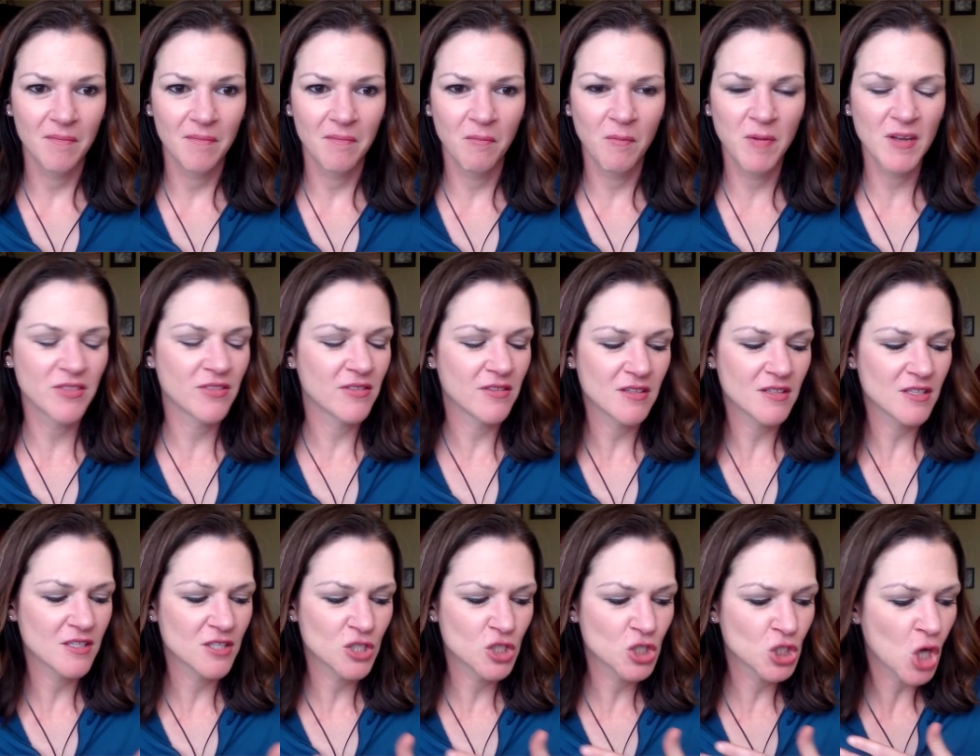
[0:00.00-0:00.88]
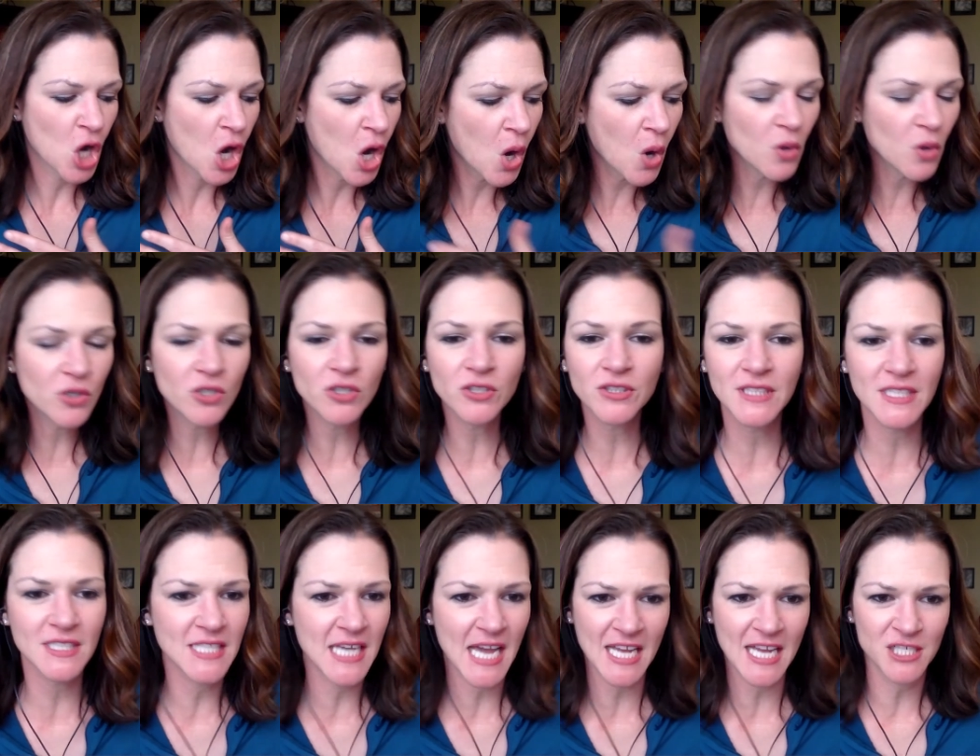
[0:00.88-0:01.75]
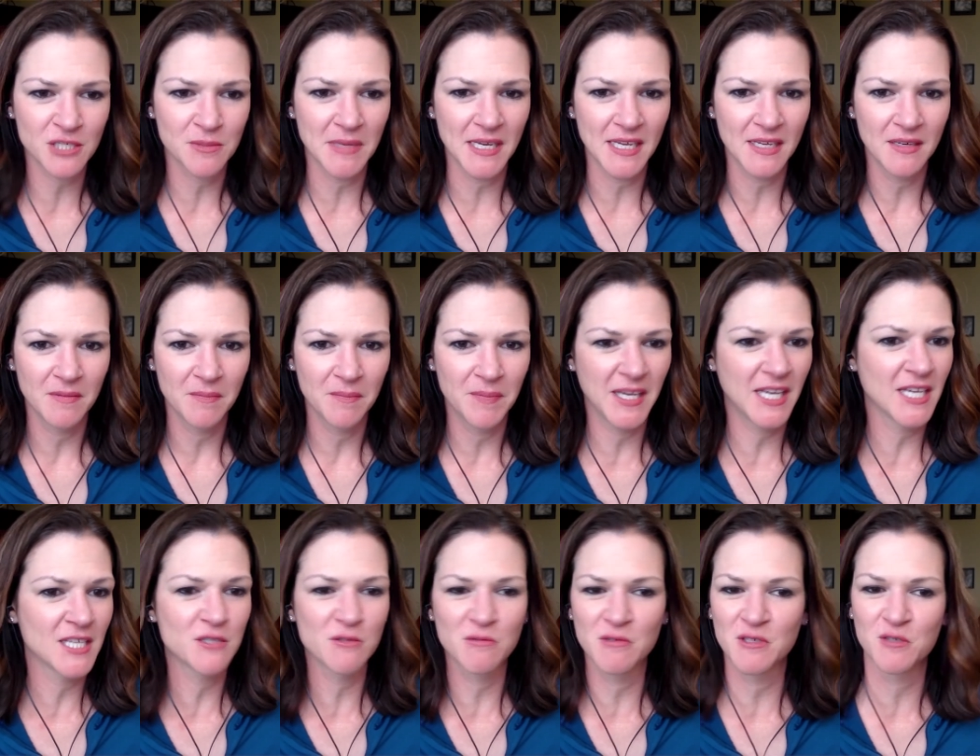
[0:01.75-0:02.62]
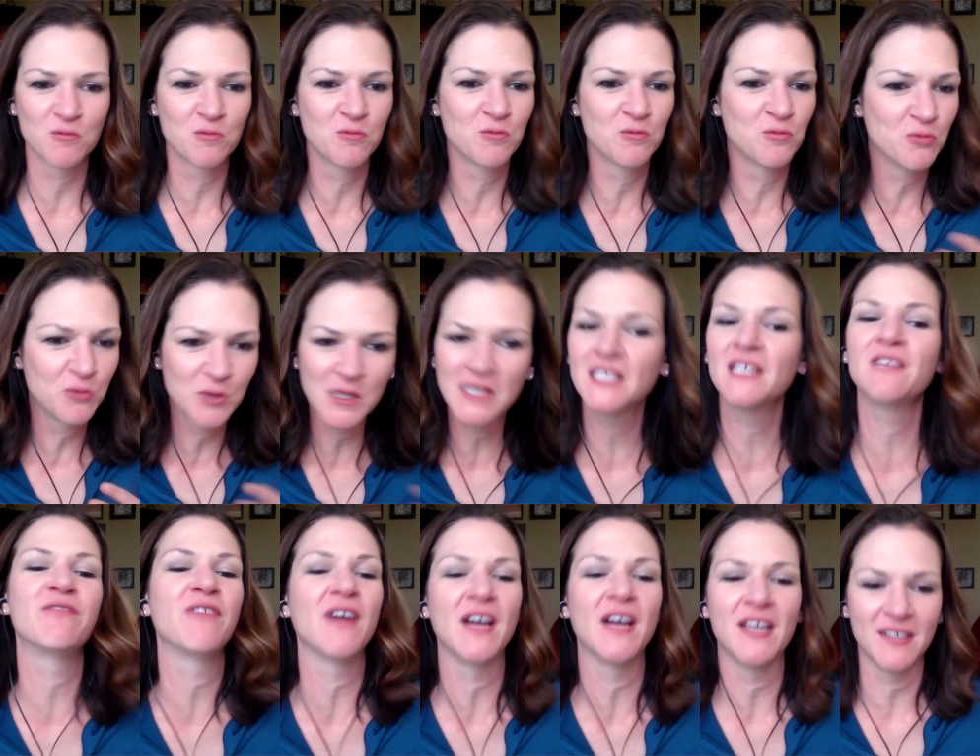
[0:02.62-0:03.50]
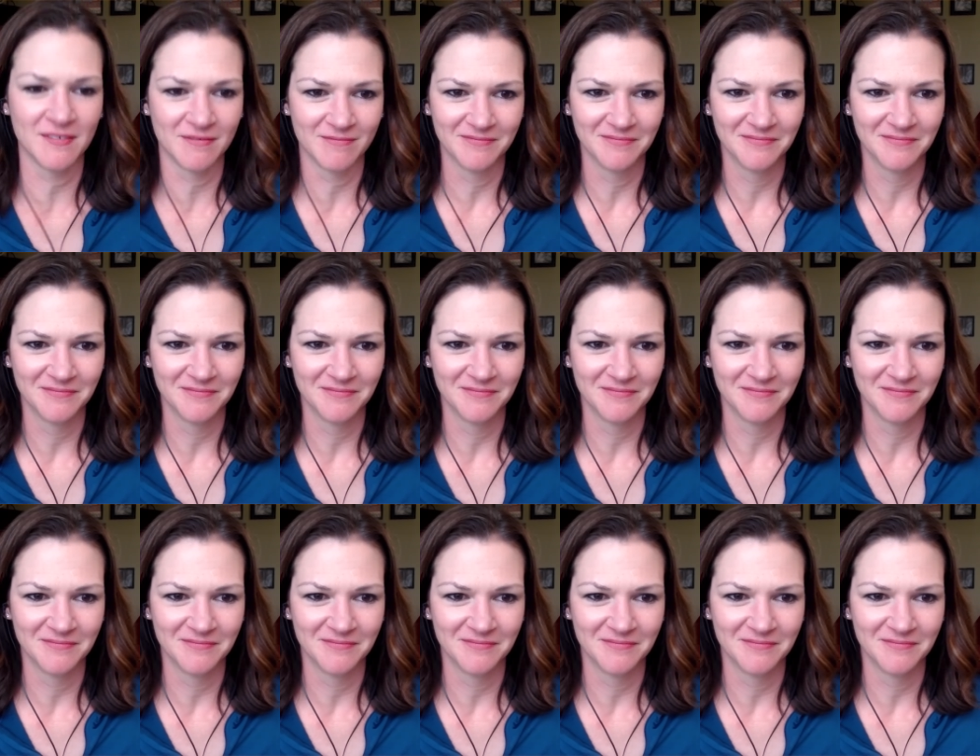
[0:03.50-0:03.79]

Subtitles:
with total detachment because it was really fun.